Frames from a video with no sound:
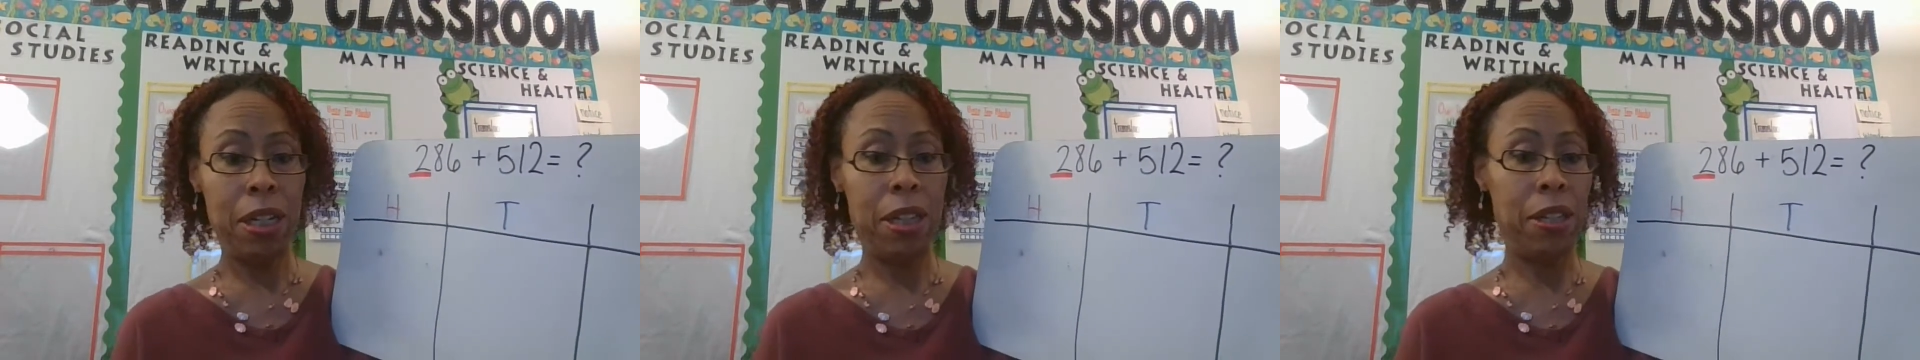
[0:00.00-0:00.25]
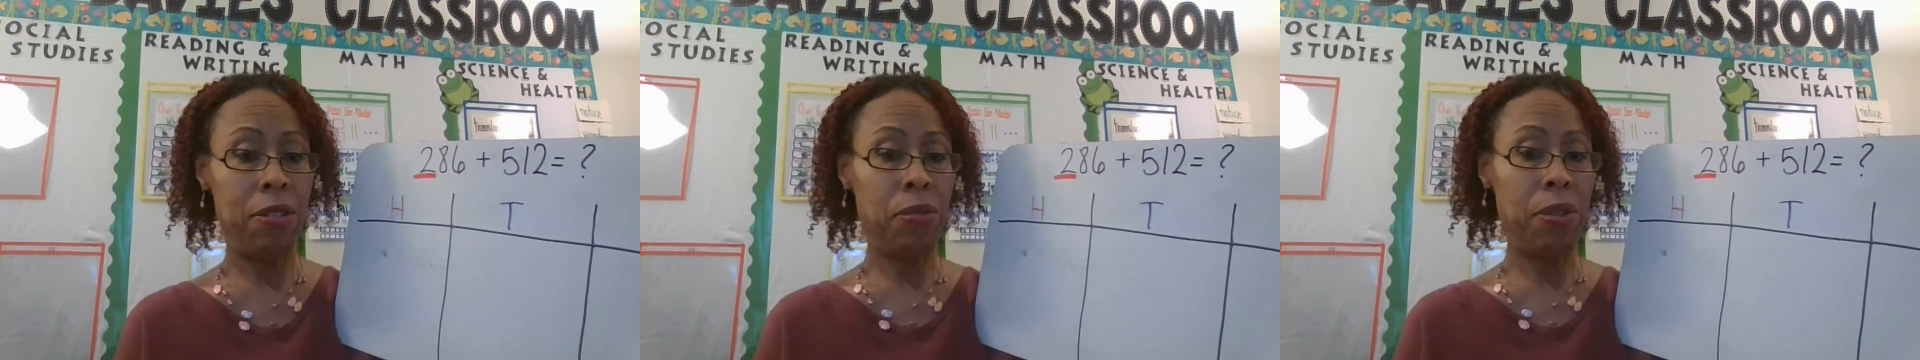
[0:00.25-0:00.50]

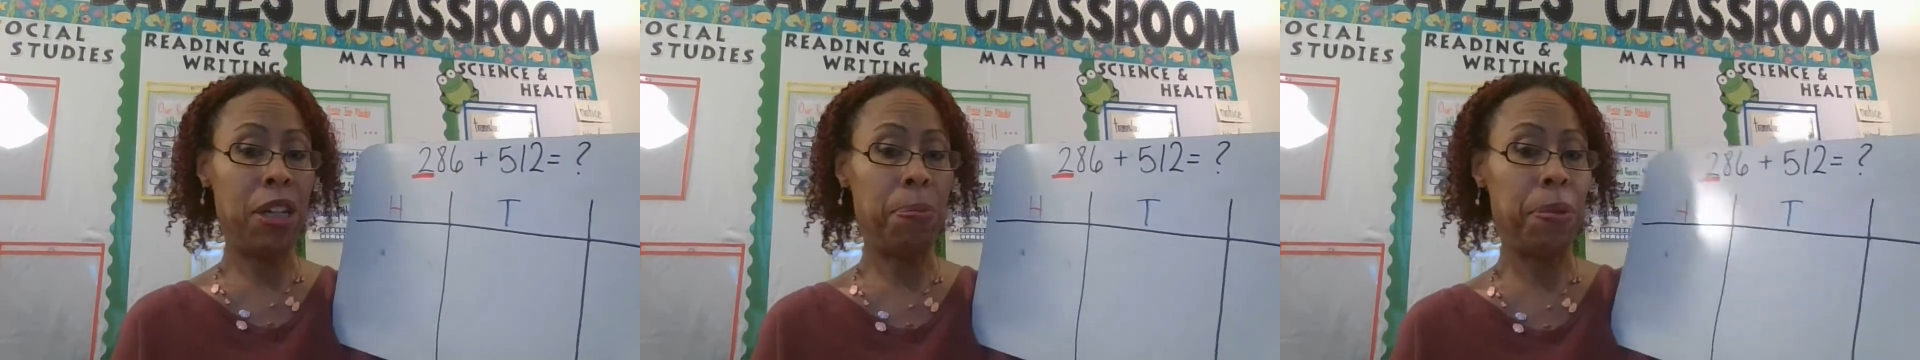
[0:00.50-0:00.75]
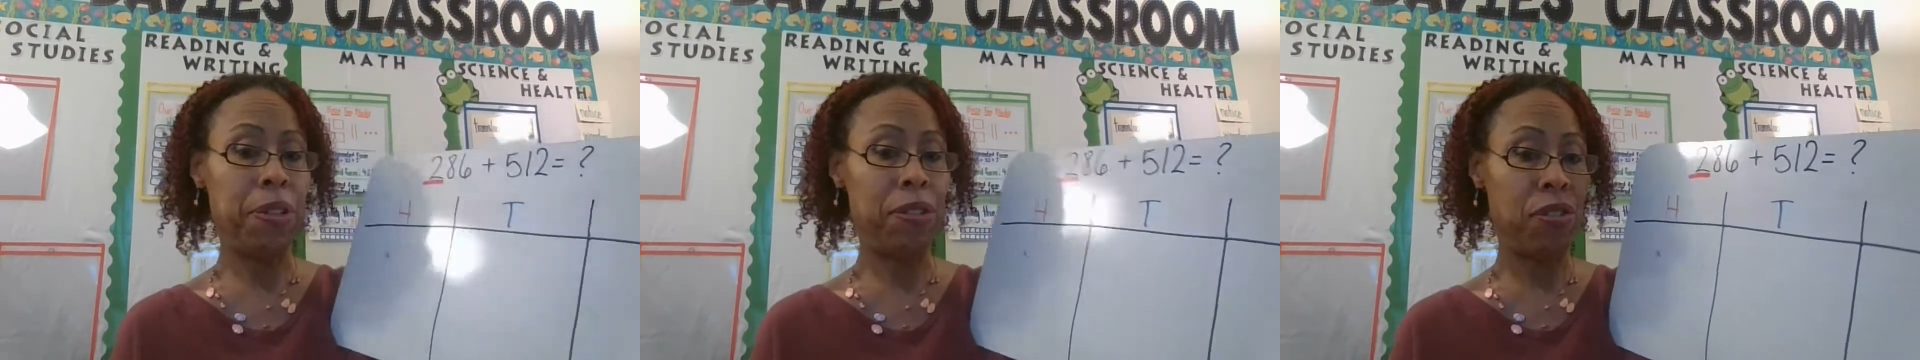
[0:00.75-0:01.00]
This will
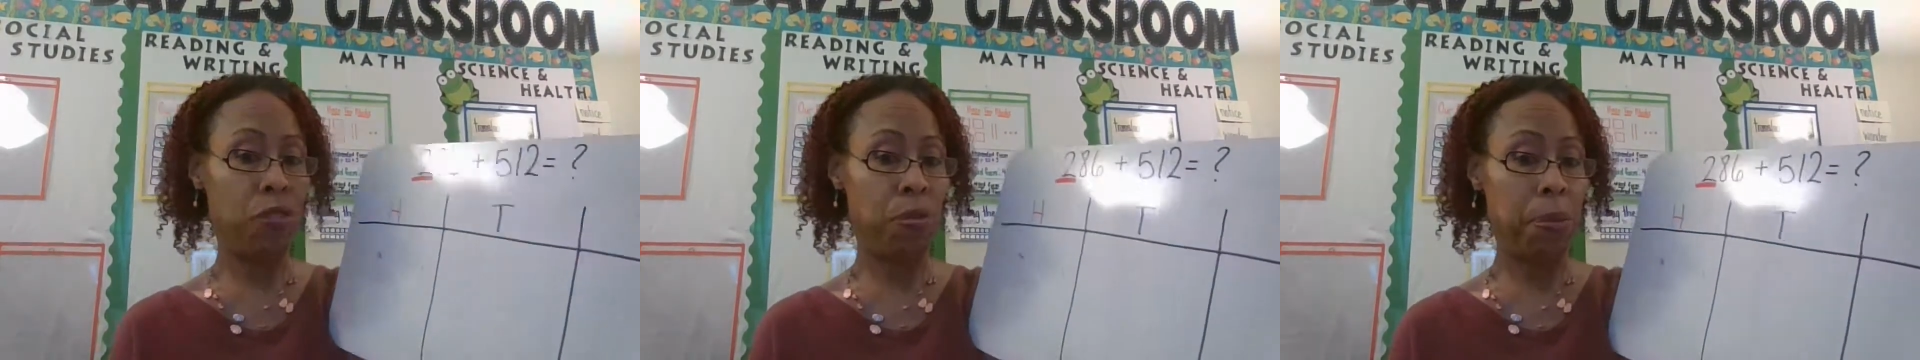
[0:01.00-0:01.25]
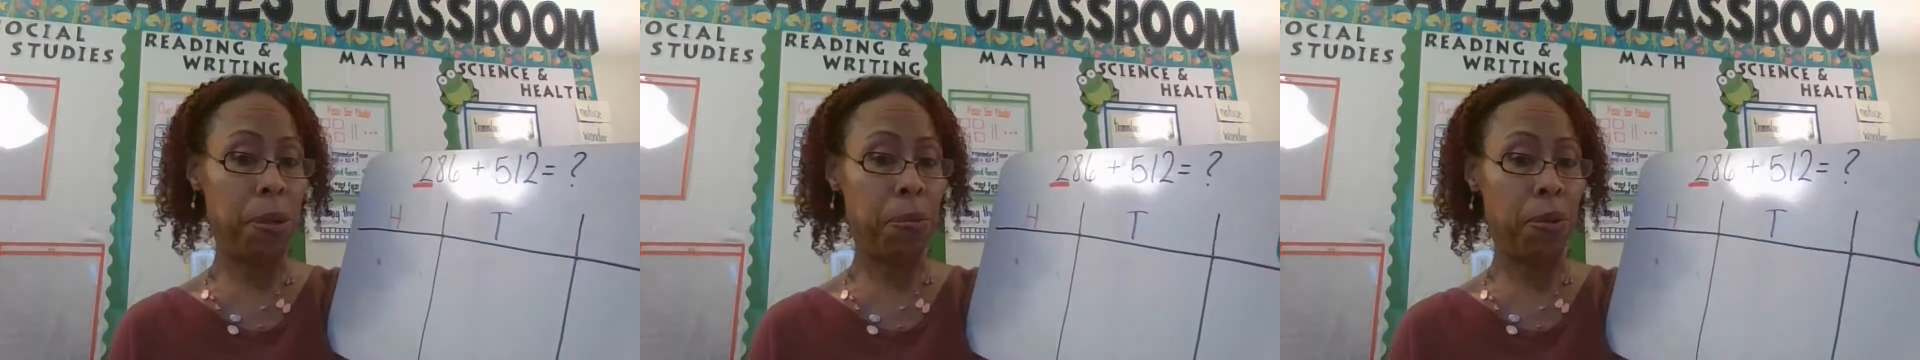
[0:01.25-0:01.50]
help us to
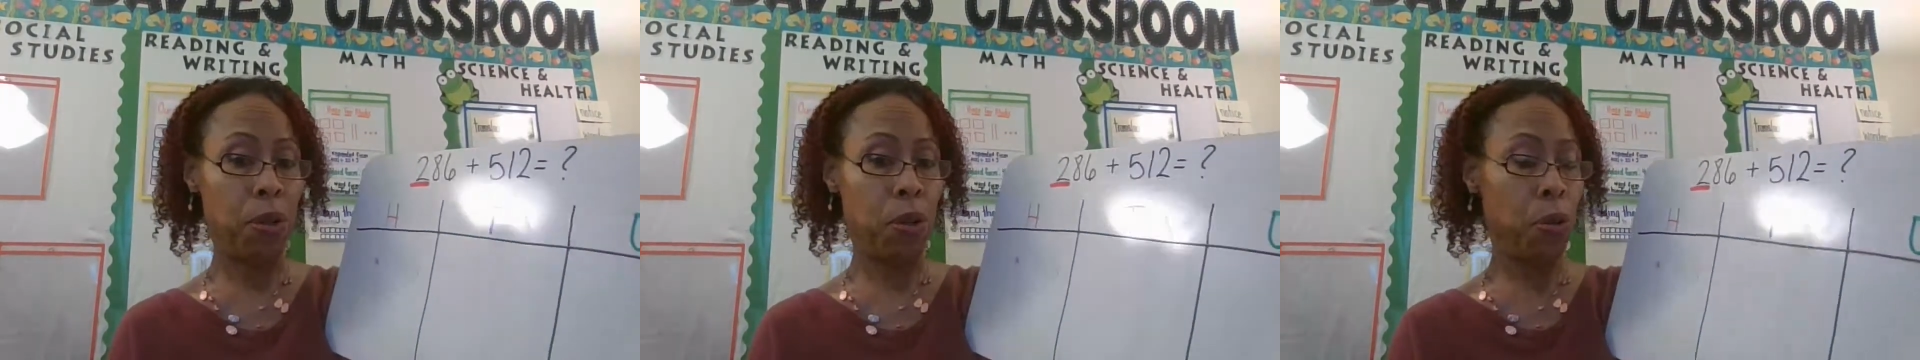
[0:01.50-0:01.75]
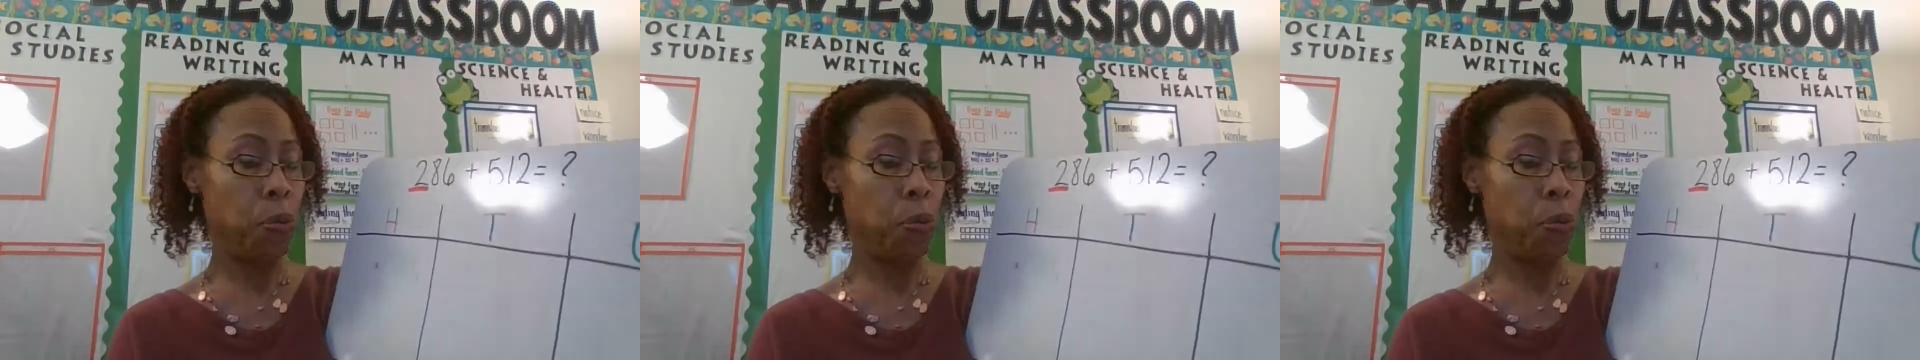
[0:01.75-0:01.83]
remember